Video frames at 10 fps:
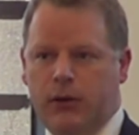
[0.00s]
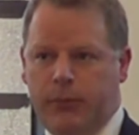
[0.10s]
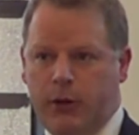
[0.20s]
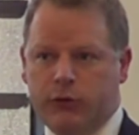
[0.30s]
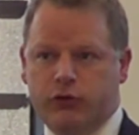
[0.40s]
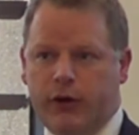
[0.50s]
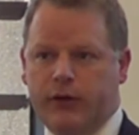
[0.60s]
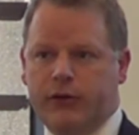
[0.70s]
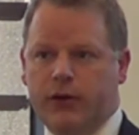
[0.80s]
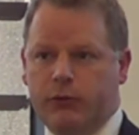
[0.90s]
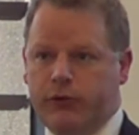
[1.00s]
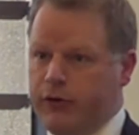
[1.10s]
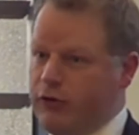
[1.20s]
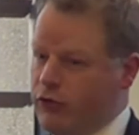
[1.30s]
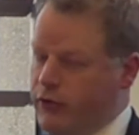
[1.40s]
pemetrexed, which is
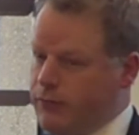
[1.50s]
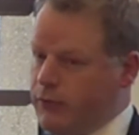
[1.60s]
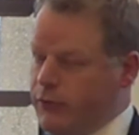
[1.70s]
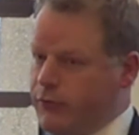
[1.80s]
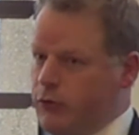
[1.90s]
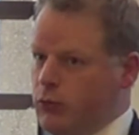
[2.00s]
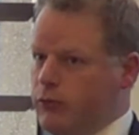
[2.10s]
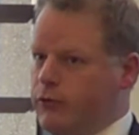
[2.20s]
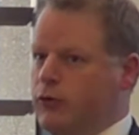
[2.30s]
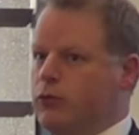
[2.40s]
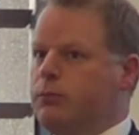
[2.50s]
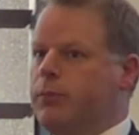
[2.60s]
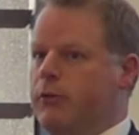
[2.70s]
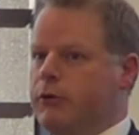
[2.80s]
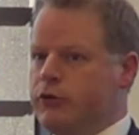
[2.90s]
actually a different salt called
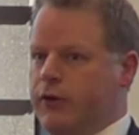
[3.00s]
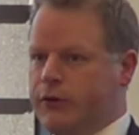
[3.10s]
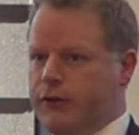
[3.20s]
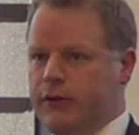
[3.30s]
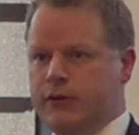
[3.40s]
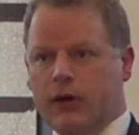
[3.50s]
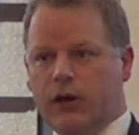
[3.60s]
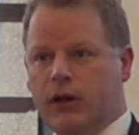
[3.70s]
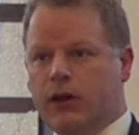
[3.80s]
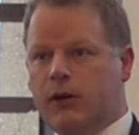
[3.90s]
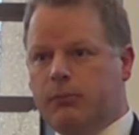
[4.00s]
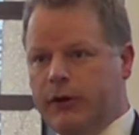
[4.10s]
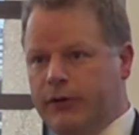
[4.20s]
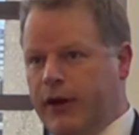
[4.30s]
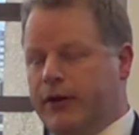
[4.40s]
pemetrexed
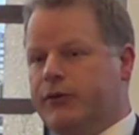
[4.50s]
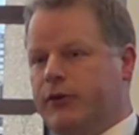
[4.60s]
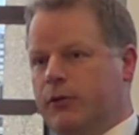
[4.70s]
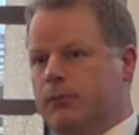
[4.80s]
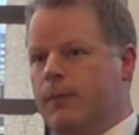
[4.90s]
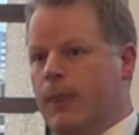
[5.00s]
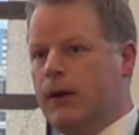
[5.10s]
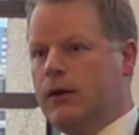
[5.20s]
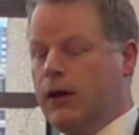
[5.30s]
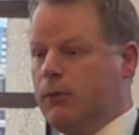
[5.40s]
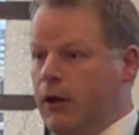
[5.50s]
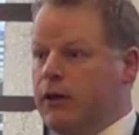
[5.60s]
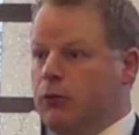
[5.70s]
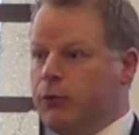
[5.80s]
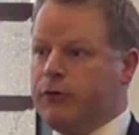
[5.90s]
dipotassium, and
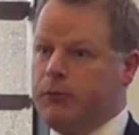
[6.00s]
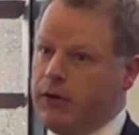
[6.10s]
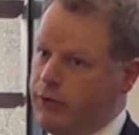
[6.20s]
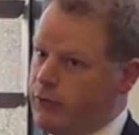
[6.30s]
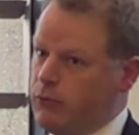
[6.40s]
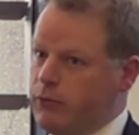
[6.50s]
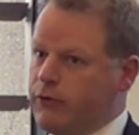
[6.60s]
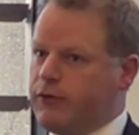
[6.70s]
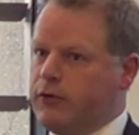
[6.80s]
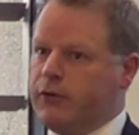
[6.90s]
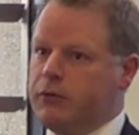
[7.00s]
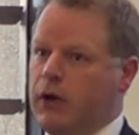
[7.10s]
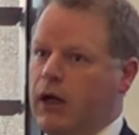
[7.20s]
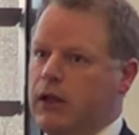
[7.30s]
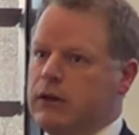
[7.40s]
there were some other salts as
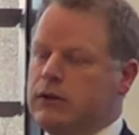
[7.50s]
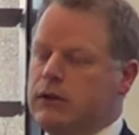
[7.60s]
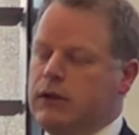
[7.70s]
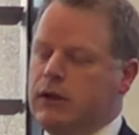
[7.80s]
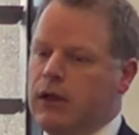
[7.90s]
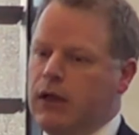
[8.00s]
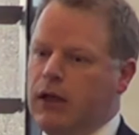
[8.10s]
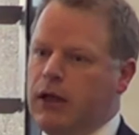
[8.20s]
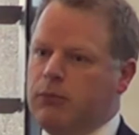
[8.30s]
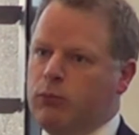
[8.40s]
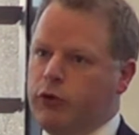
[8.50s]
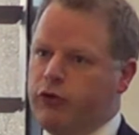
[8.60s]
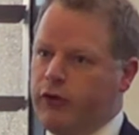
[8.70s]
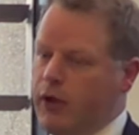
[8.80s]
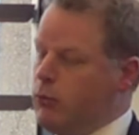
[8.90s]
well,
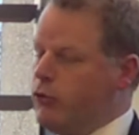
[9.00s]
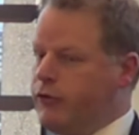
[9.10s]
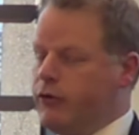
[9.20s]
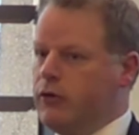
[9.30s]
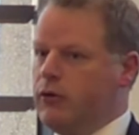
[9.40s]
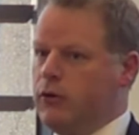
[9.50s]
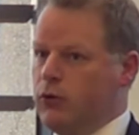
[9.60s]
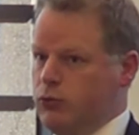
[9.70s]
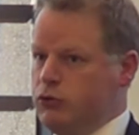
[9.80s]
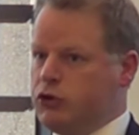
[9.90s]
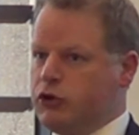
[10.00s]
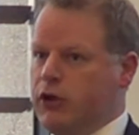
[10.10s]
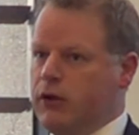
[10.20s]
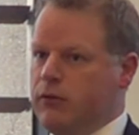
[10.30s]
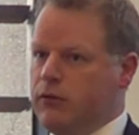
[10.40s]
which they want to launch
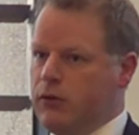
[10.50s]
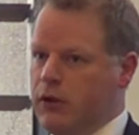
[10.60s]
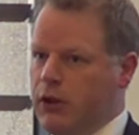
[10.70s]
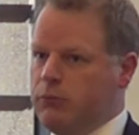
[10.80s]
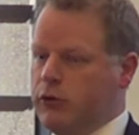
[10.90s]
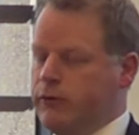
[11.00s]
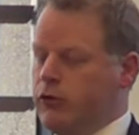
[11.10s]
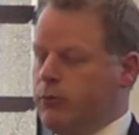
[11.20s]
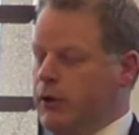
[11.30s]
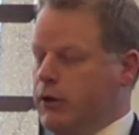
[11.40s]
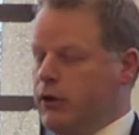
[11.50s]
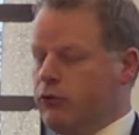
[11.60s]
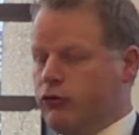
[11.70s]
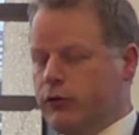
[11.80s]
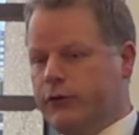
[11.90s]
in a number of European
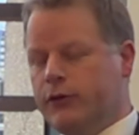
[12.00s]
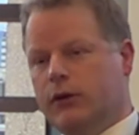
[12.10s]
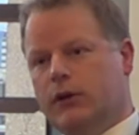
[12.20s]
countries,